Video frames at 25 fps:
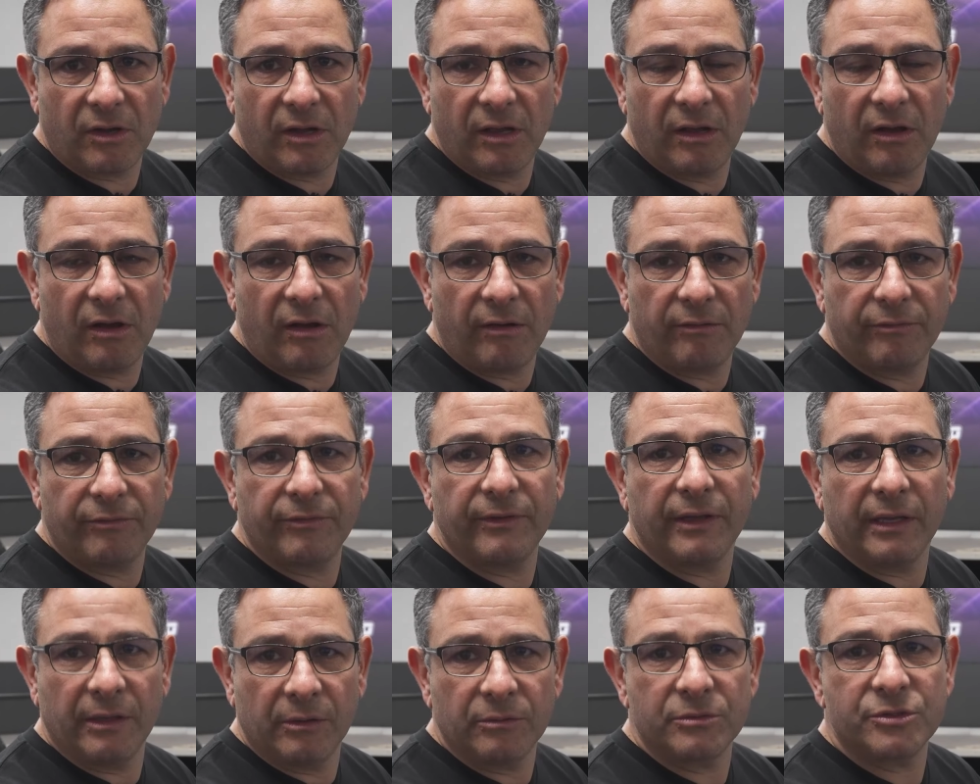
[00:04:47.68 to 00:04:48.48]
off,
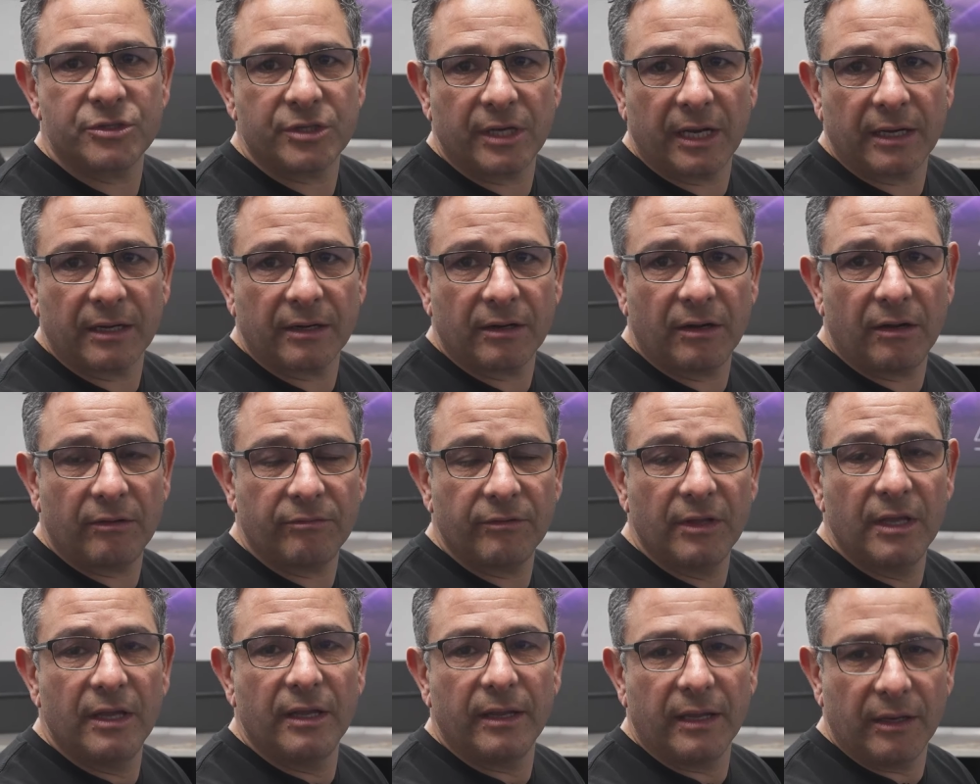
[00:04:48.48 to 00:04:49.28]
it'll shut it
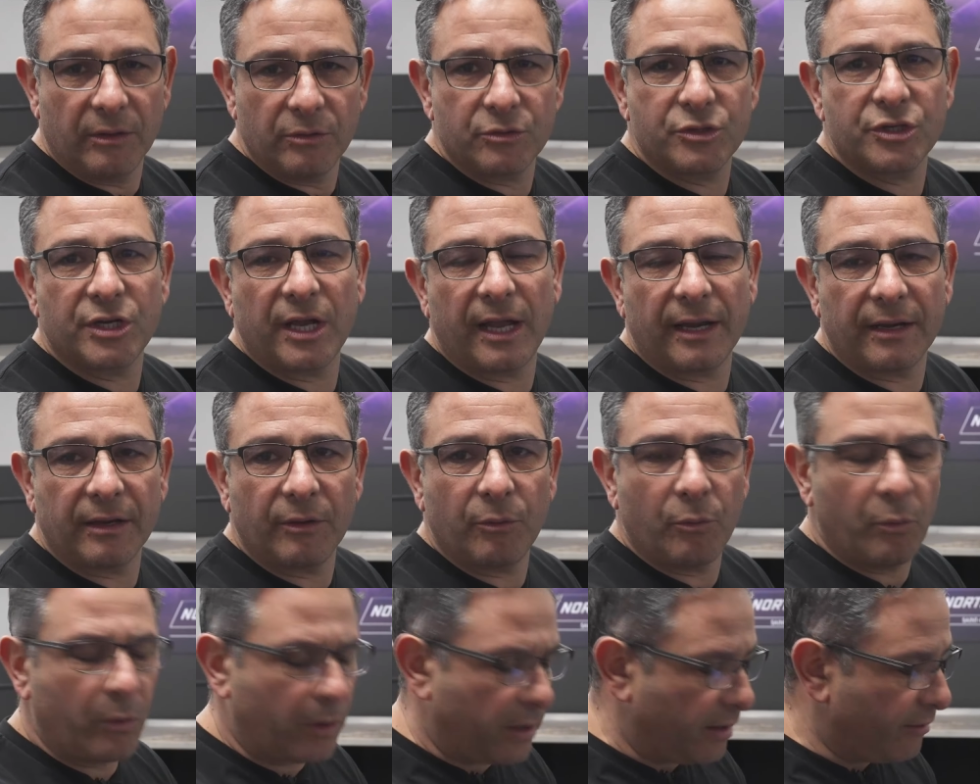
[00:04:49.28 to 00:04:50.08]
off. It'll shut it
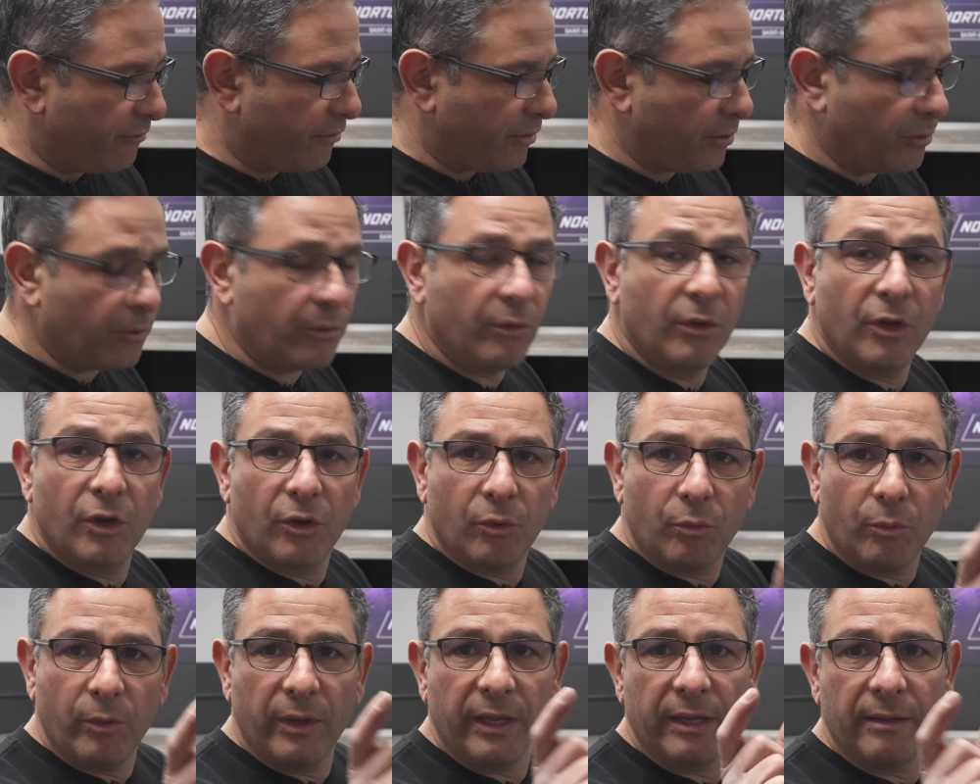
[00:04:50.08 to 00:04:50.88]
whatever
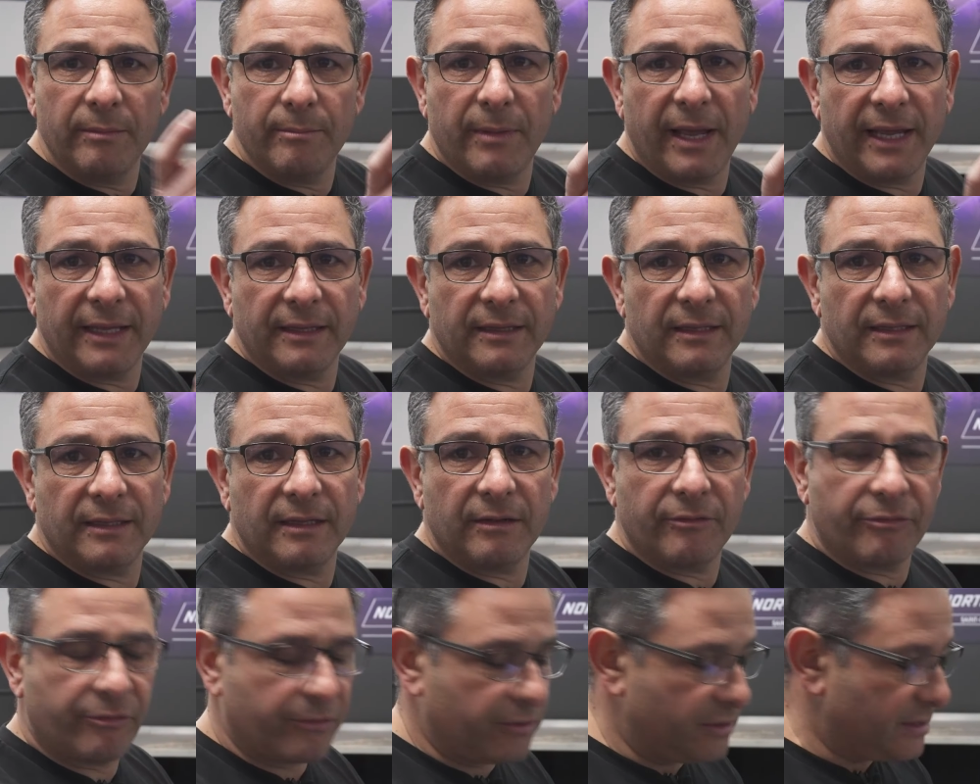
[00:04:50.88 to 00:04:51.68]
we make the
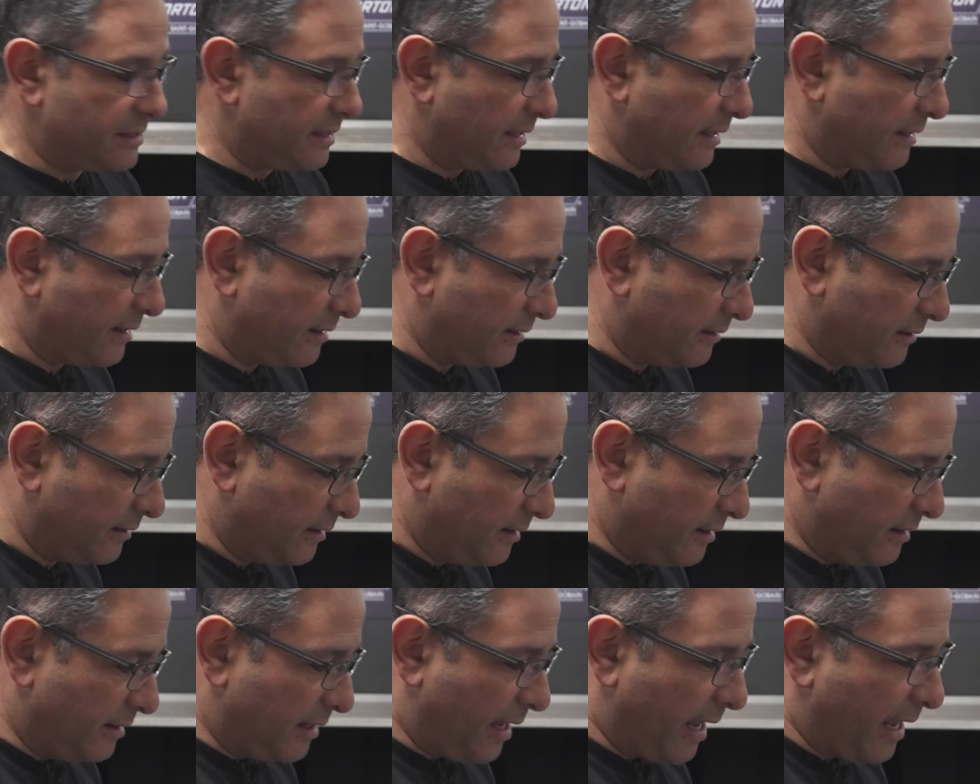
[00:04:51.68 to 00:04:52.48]
difference at.
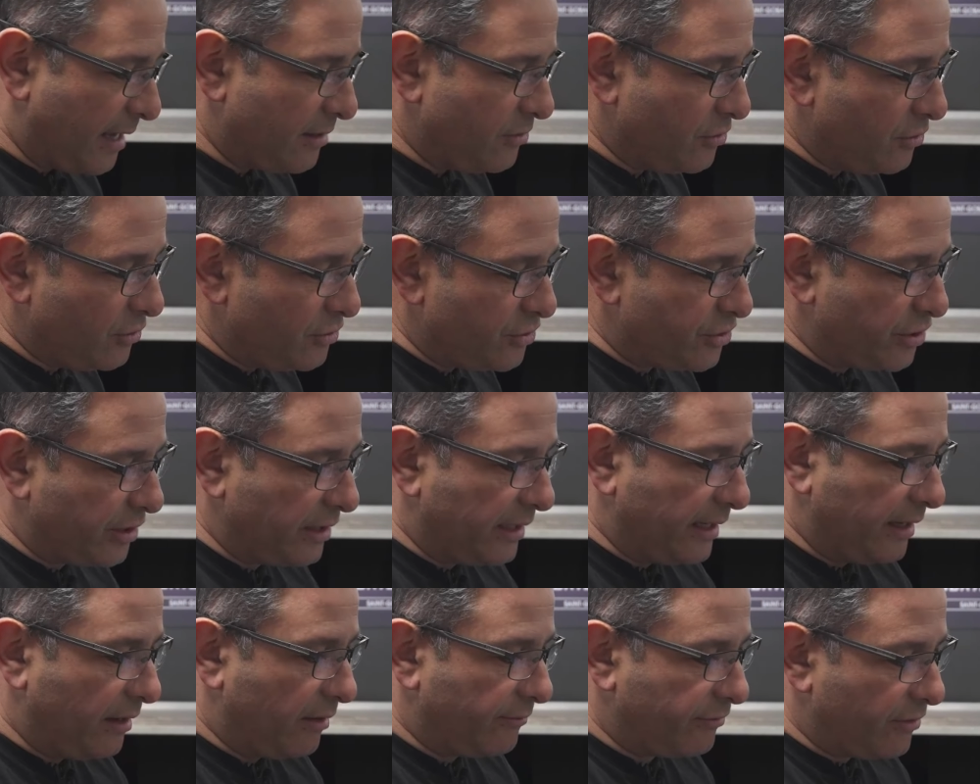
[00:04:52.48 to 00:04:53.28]
And
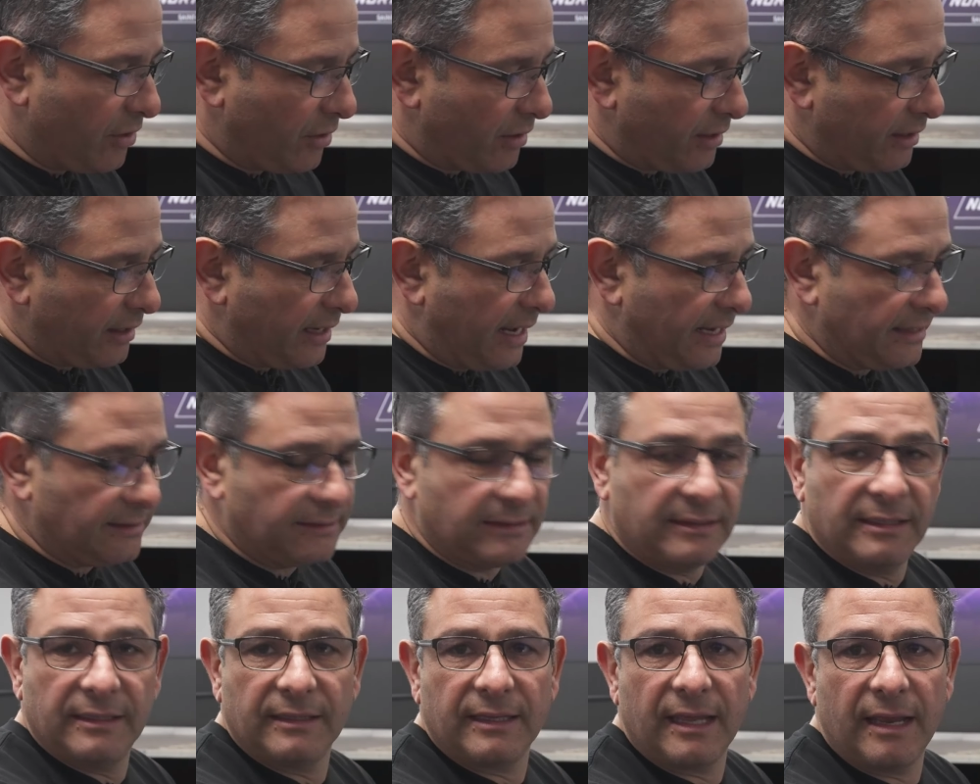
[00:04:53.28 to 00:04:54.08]
usually I've got an 8
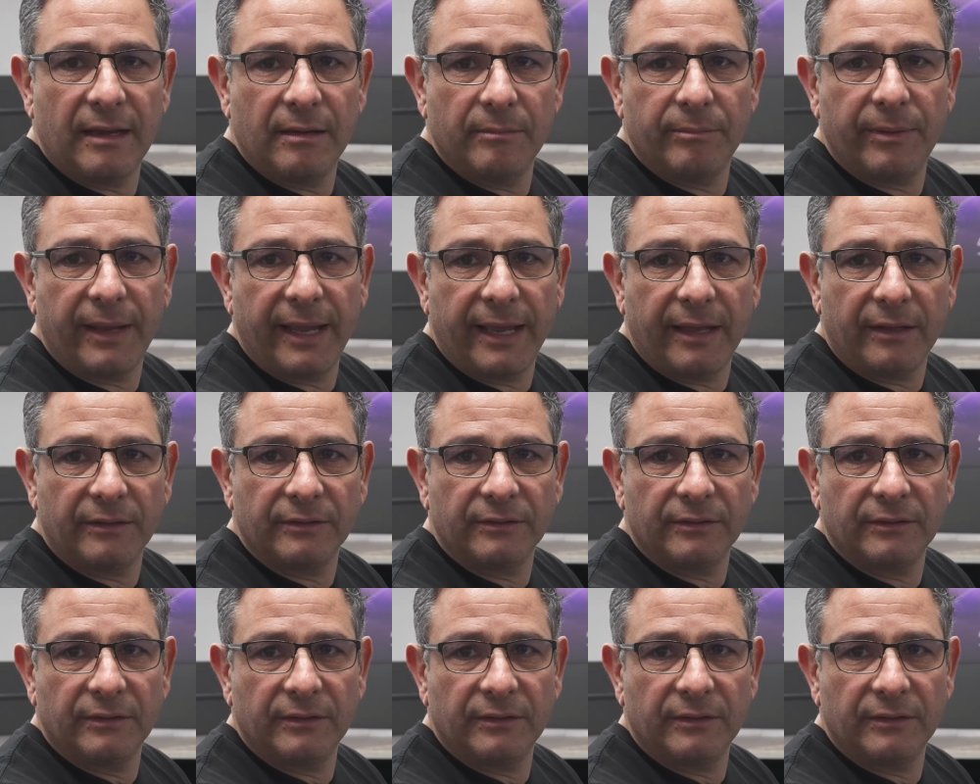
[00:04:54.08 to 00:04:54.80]
to 10 pound